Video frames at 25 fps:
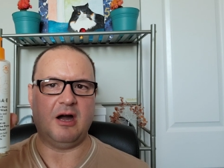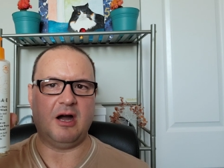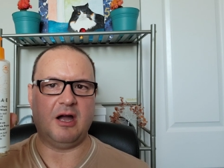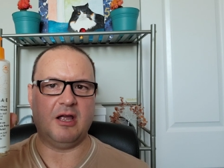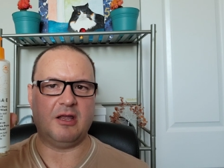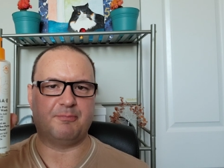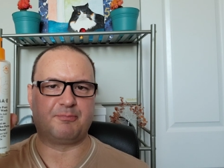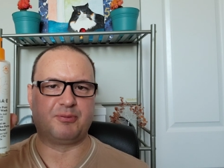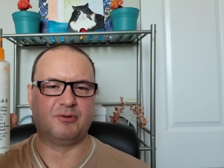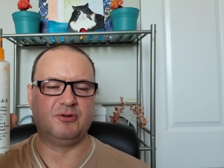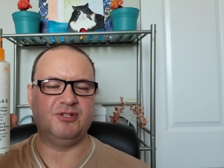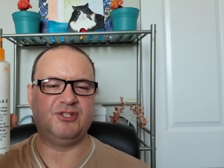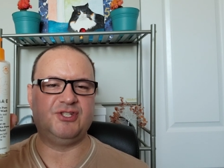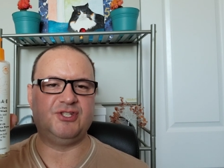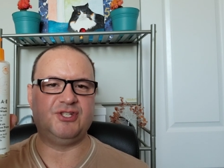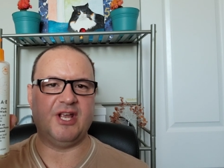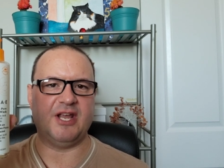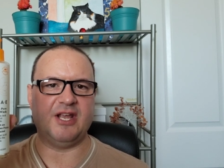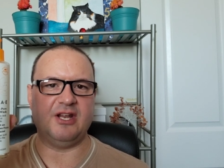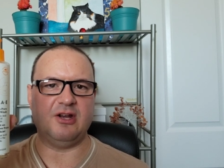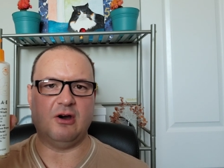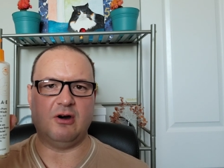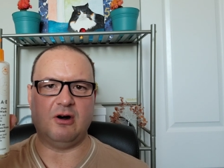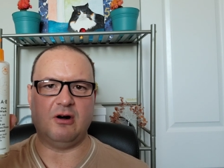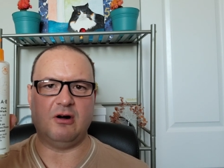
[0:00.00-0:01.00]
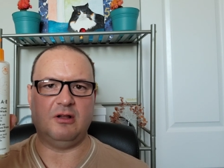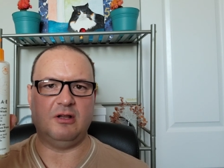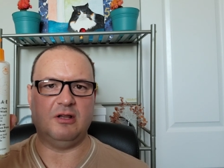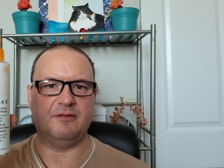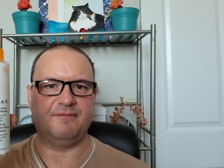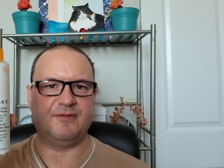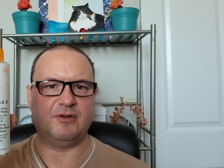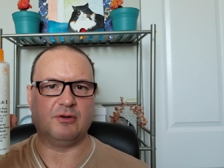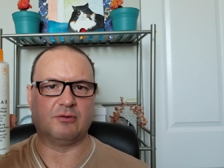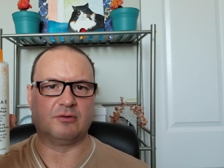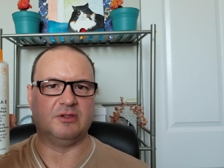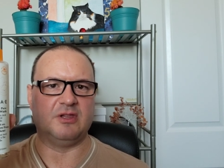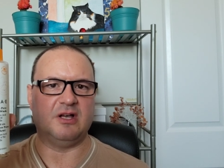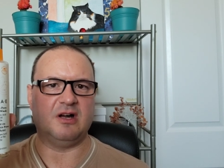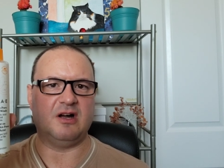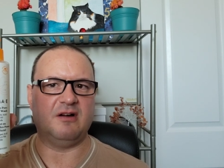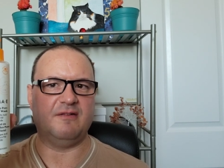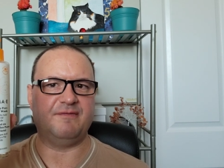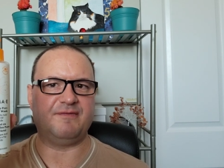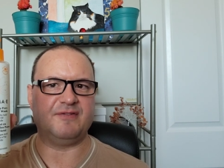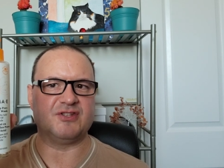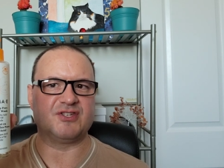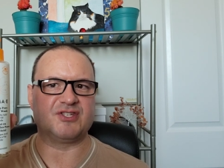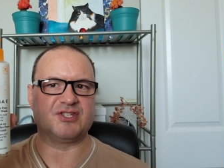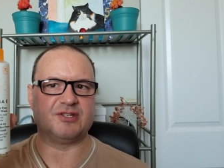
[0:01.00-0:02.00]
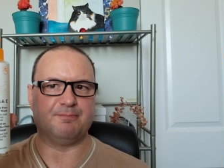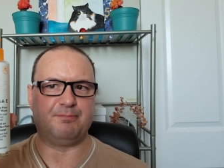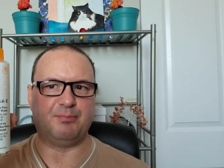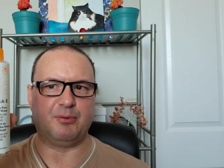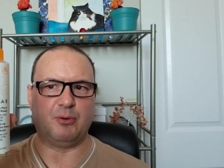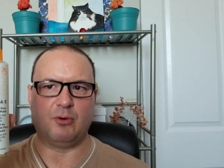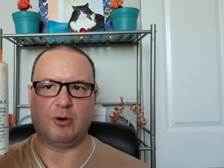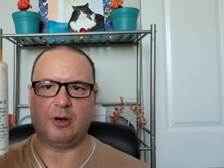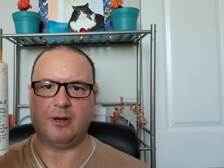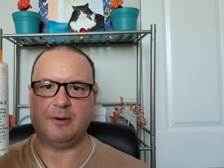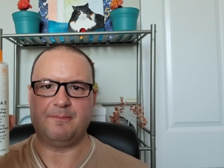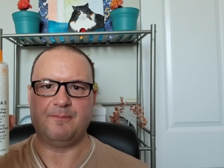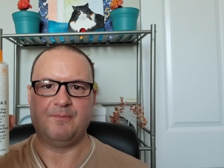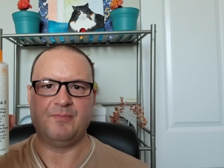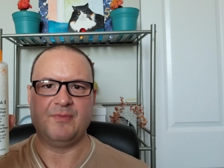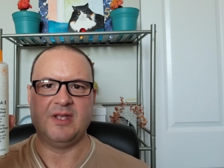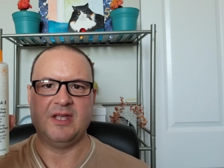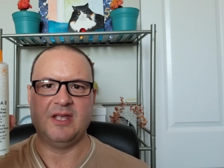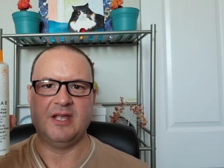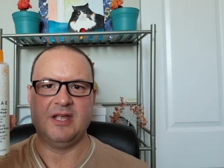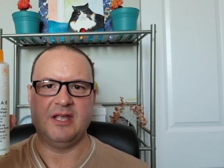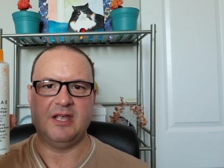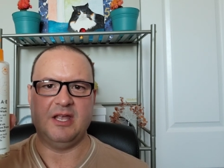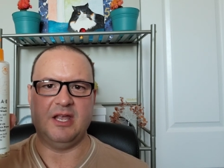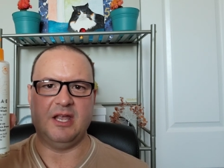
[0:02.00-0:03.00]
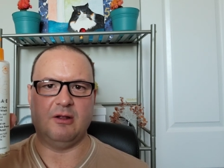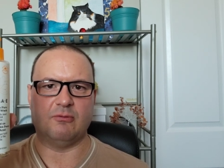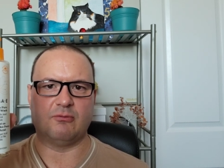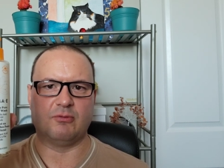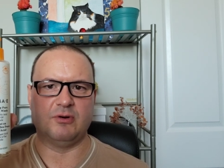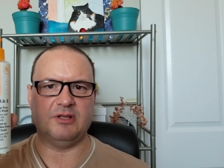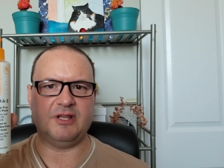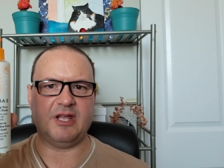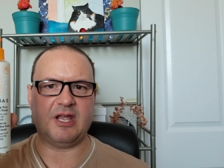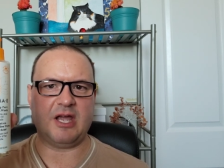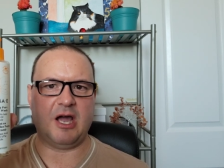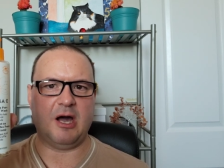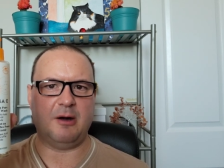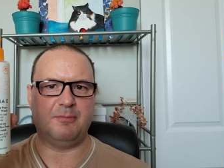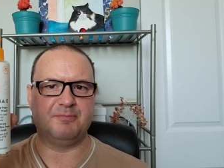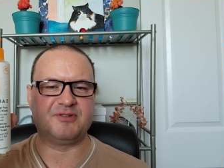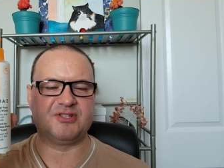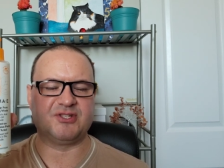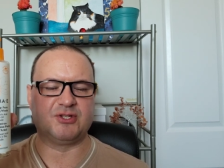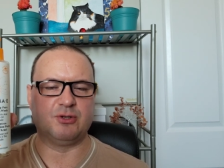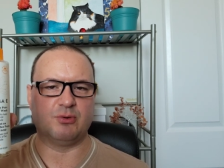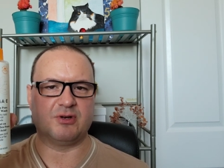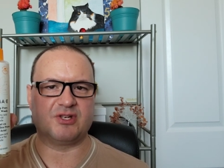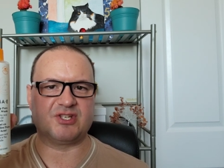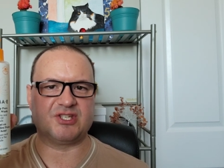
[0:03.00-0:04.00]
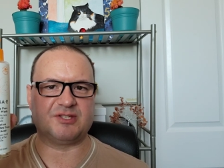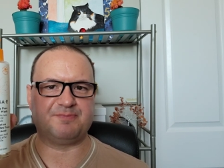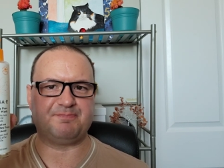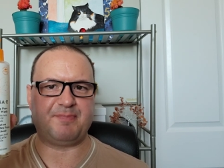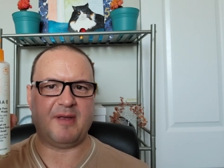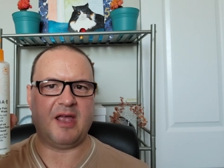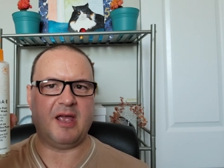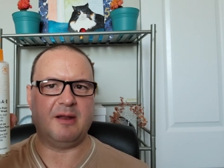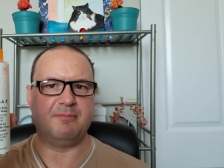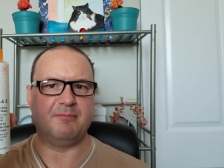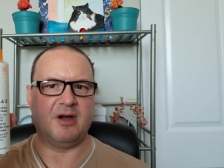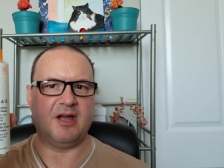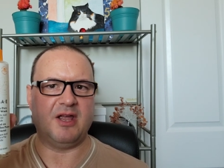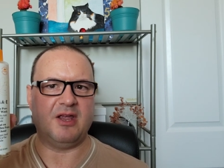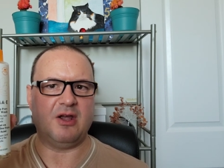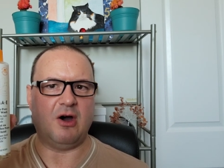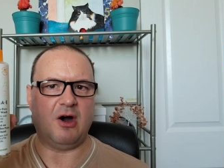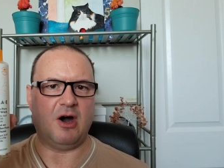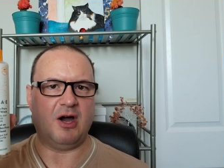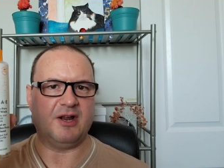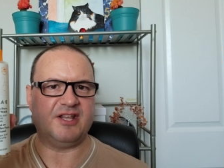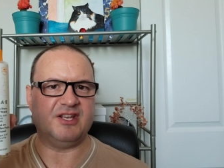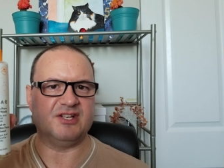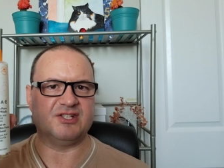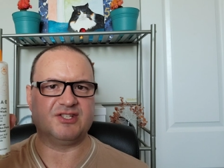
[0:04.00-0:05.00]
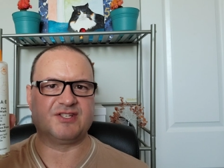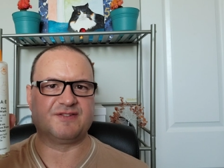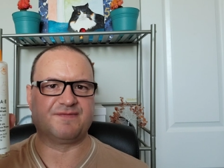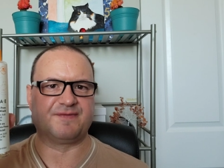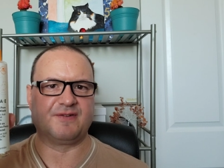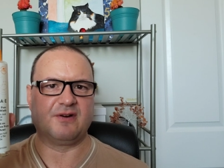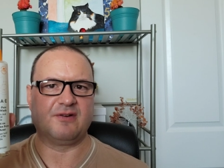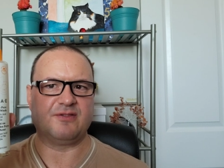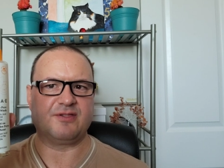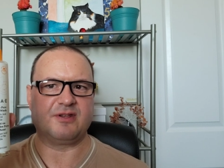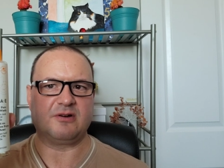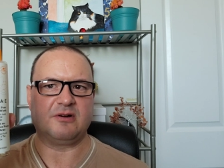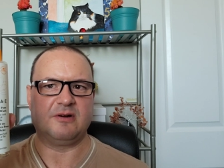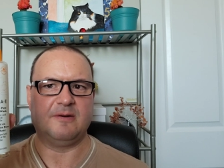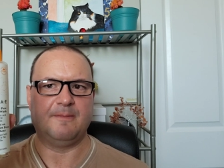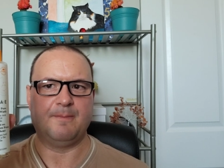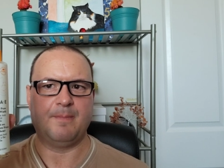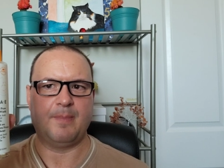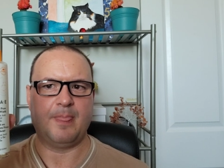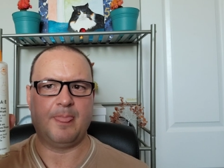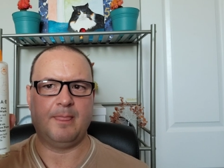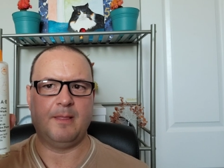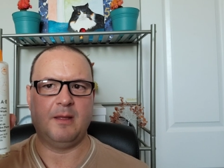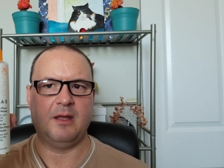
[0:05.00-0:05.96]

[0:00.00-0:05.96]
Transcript: I appreciate all of your love and support. It really helps to expand my audience further.